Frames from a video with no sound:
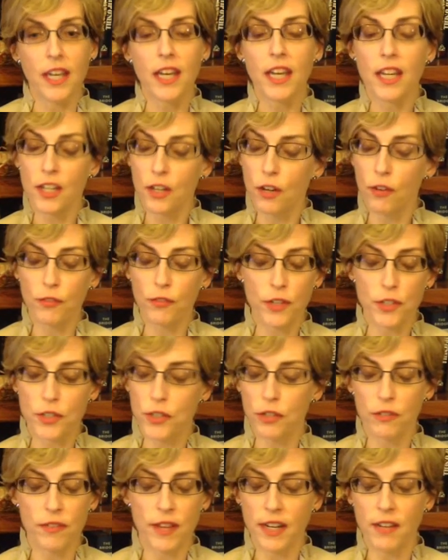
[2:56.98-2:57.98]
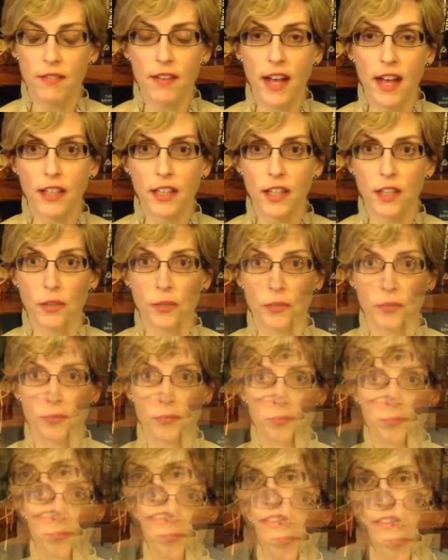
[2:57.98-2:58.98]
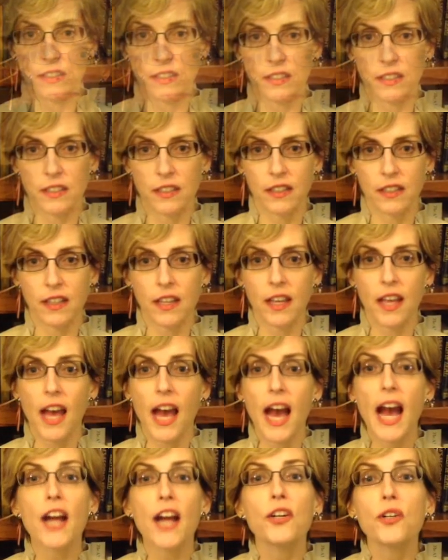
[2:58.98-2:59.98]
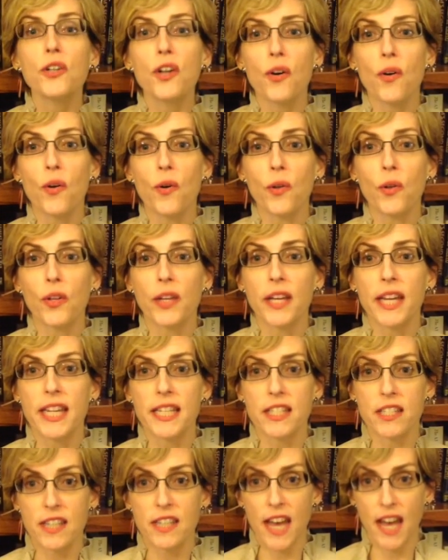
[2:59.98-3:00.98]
and no future of any value. Our goal is to